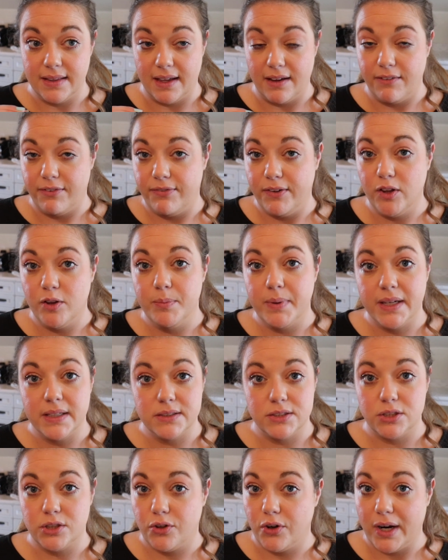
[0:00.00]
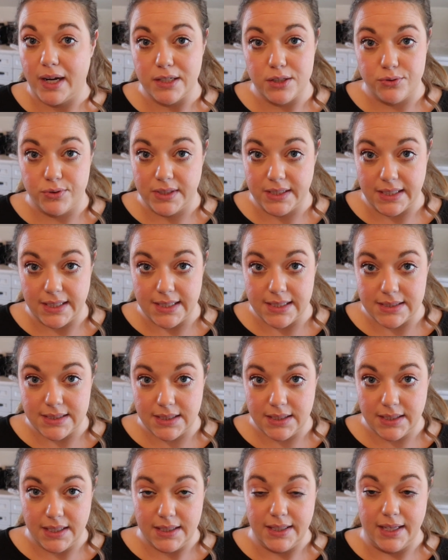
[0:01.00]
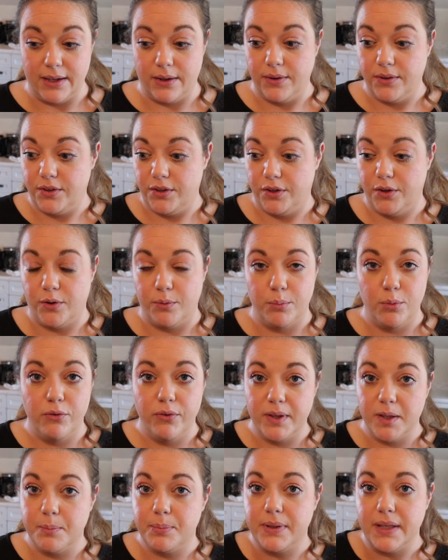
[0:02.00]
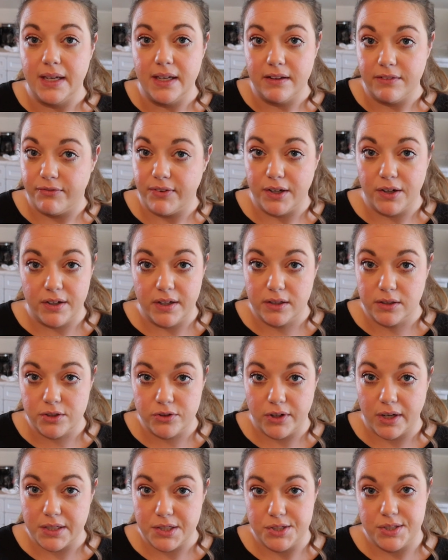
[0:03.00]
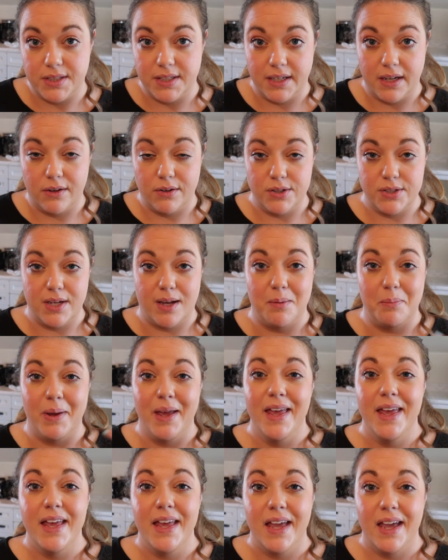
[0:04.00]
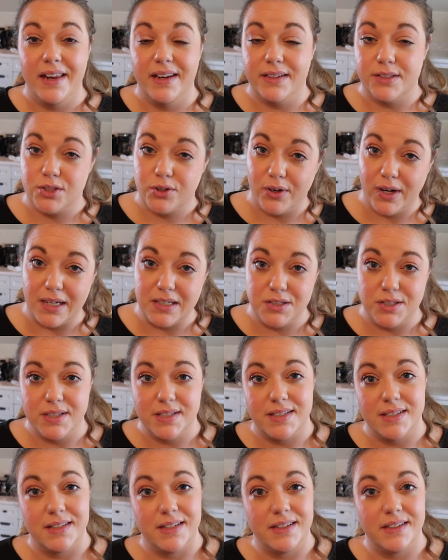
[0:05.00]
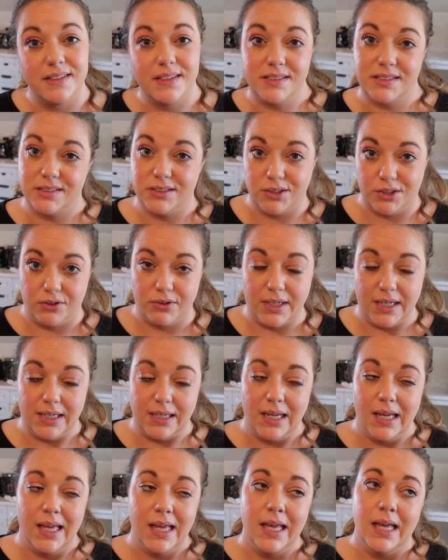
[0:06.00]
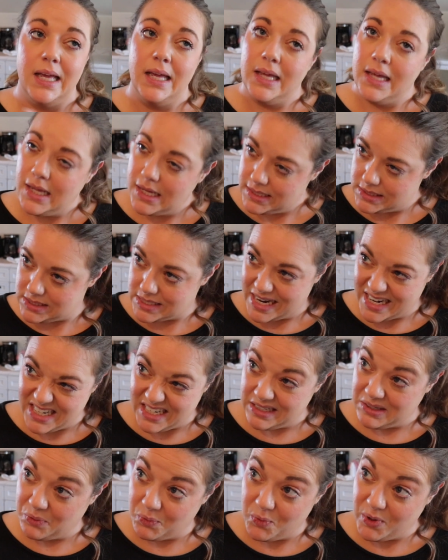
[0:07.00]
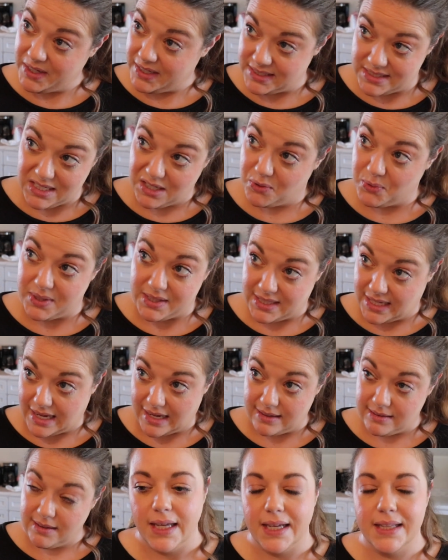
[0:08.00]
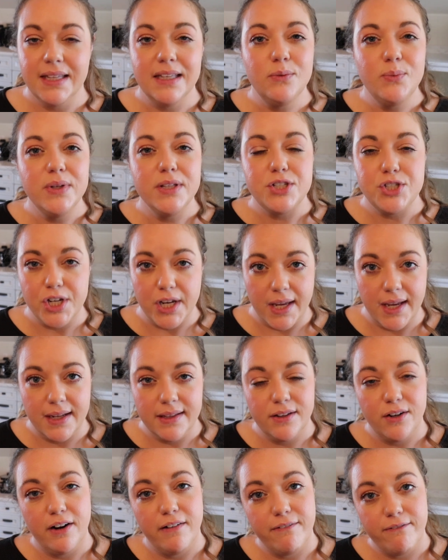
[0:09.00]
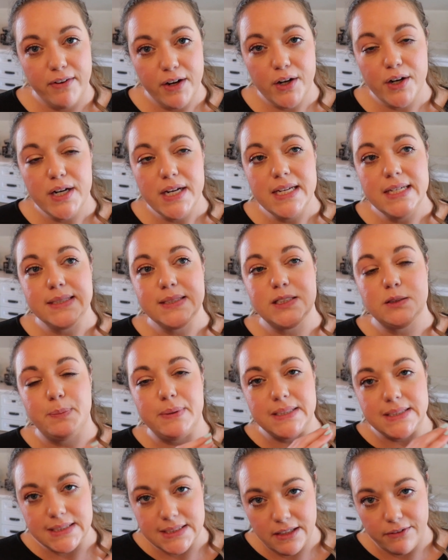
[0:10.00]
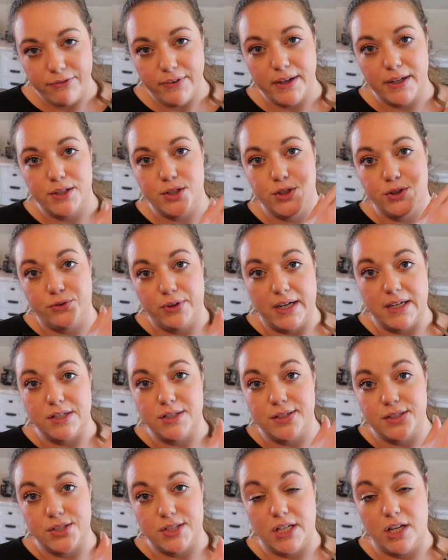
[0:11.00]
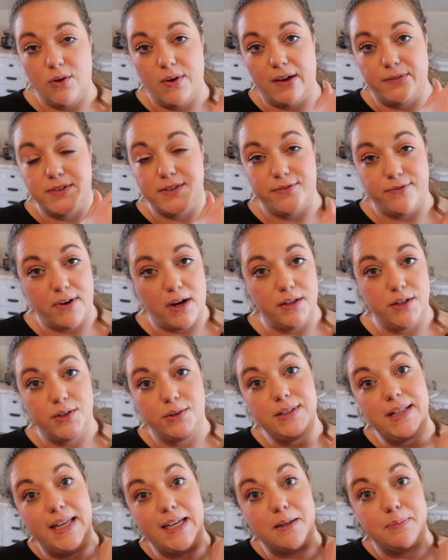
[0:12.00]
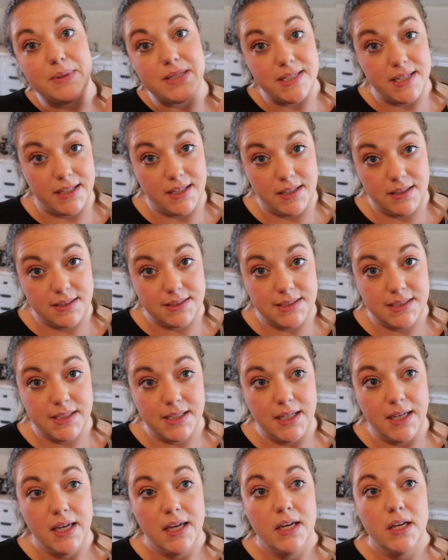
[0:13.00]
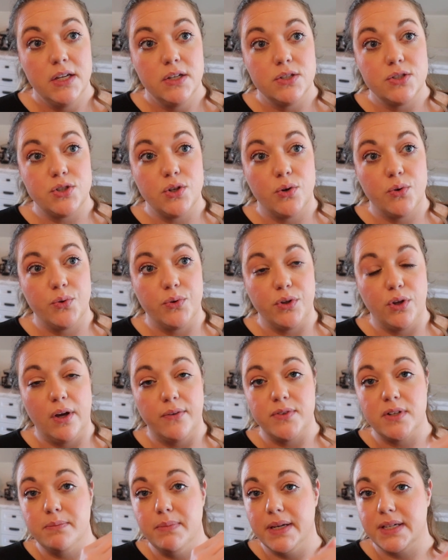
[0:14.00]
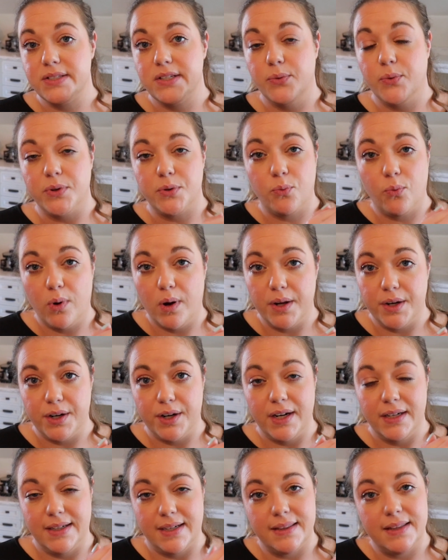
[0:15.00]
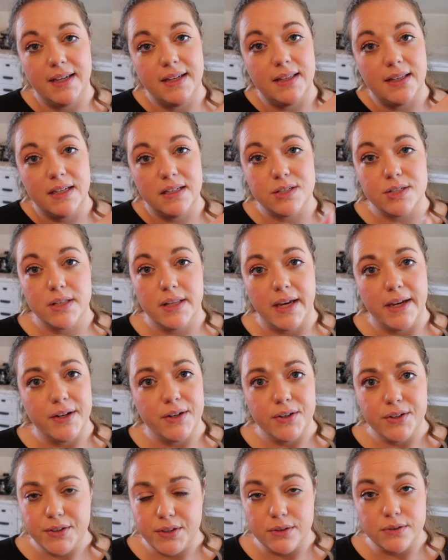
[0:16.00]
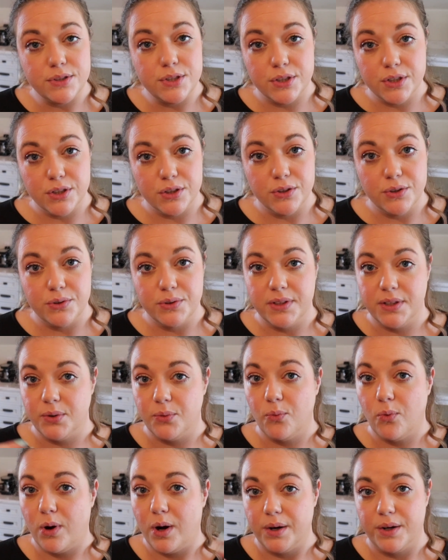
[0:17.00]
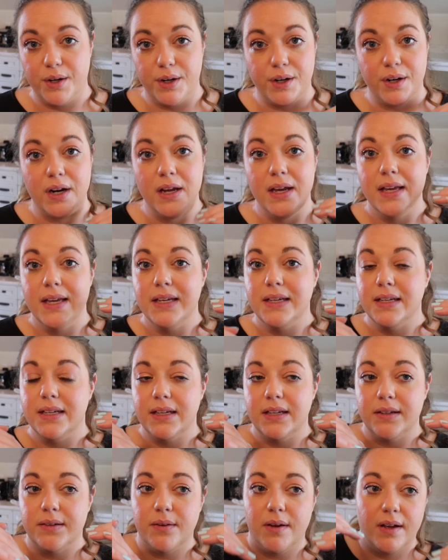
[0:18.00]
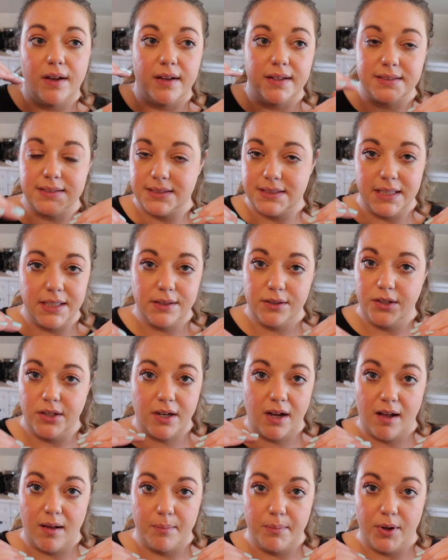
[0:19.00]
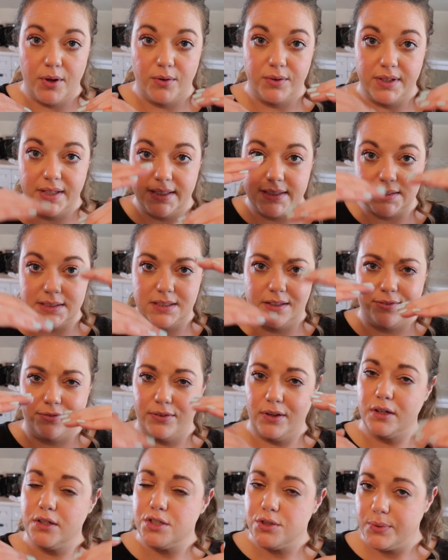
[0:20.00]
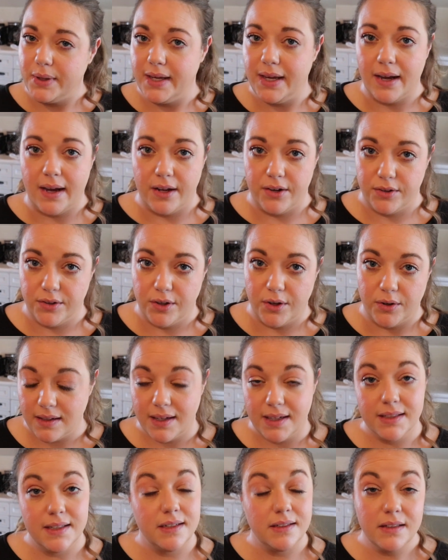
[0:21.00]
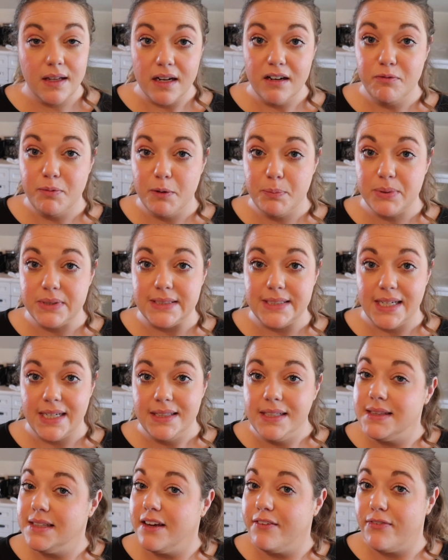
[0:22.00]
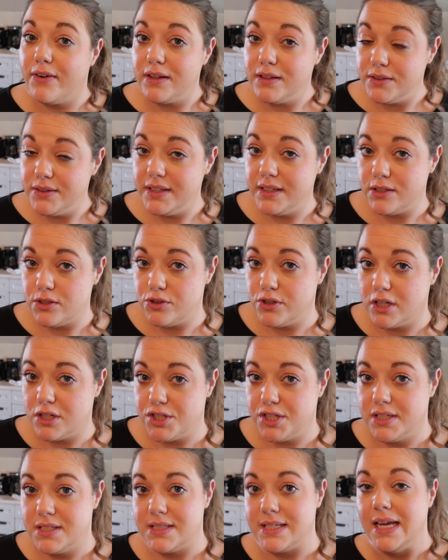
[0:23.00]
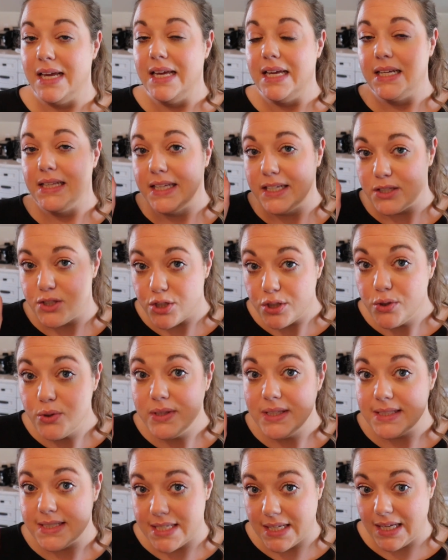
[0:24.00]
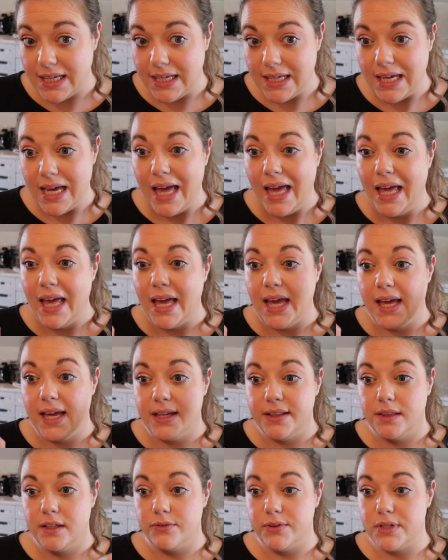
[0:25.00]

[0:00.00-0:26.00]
that film can scratch really easily. Like, you know, moving a plate, a fingernail scratches on the countertop and it scratches and then it doesn't look great. So I didn't want to deal with that. And then with Cheng, there are very specific directions that you have to follow like meticulously. So you have to mix it with water and I think each layer you do, the water uh, sealer combo needs to fluctuate, I don't know. And then a lot of people said that they followed the instructions like to the T and the